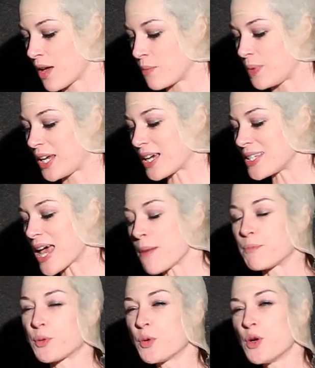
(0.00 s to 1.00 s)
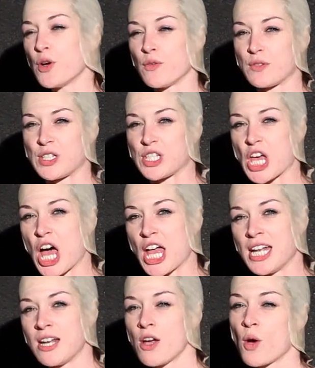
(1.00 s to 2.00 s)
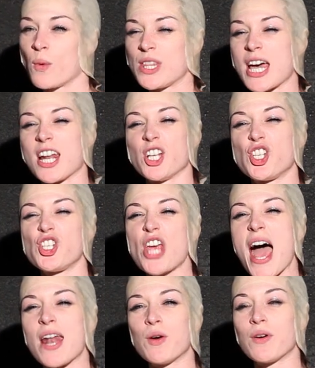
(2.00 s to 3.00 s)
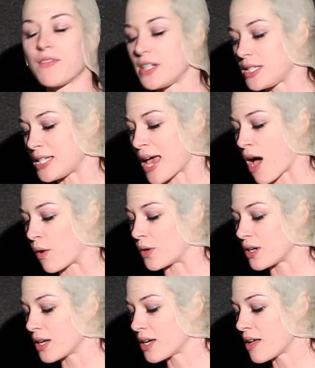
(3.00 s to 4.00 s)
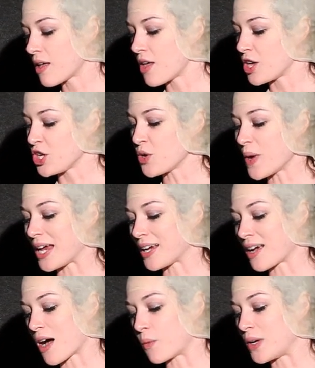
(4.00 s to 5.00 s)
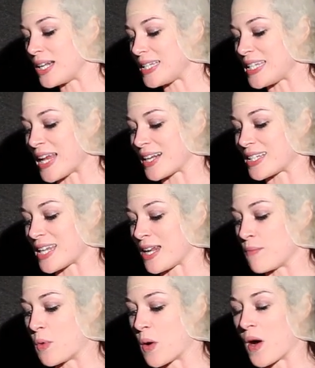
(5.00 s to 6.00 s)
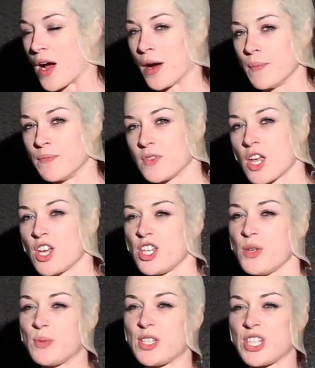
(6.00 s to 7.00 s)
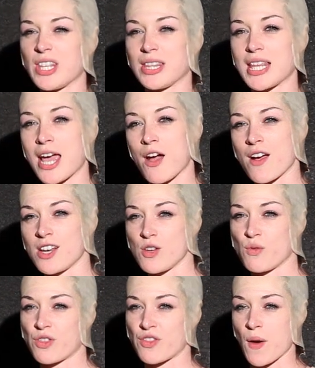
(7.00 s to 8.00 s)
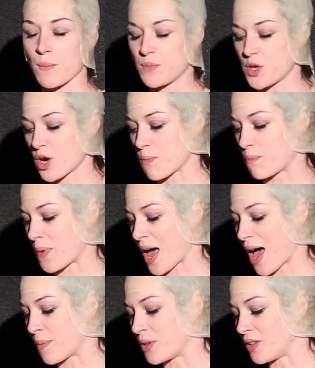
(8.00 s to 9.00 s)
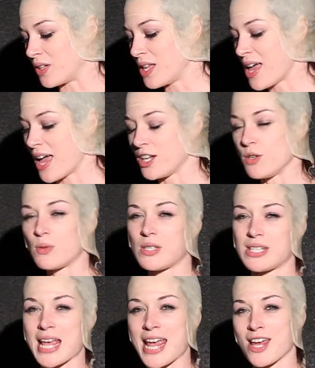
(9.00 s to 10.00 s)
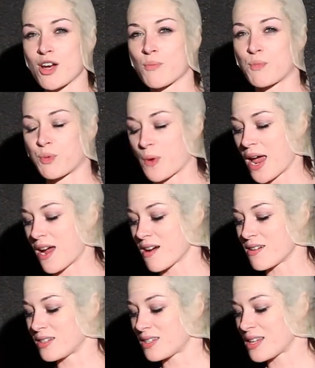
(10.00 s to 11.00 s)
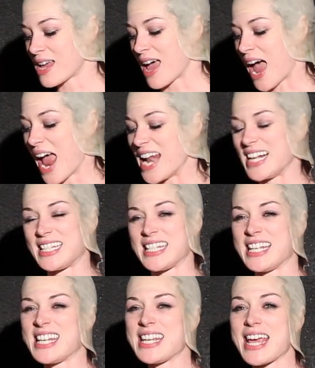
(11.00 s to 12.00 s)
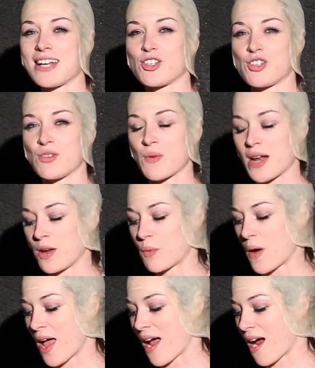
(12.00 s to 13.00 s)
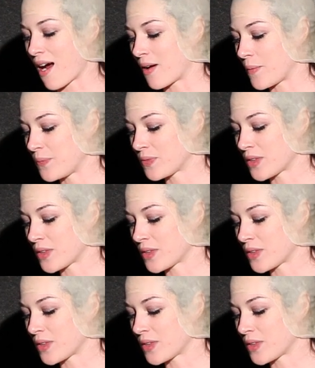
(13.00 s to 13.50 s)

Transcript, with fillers: Because I proved, son, without a shadow of a doubt, you ain't got what it takes anymore. You sit there and you thump your Bible and you say your prayers and it didn't get you anywhere.